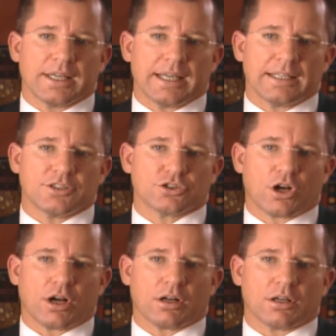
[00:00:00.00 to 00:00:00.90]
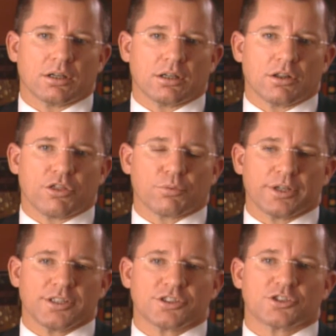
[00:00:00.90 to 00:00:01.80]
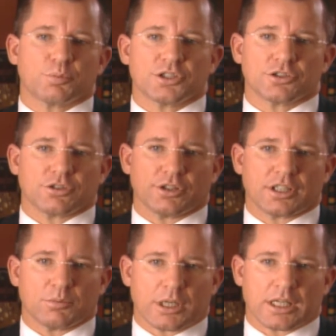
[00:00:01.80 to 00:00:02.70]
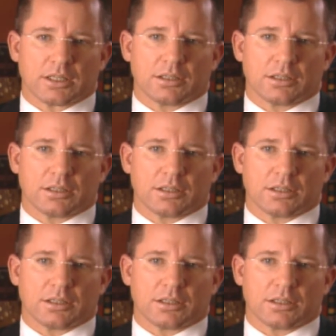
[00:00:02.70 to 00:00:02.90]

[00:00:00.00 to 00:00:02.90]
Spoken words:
and he saw 3 suspicious-looking men.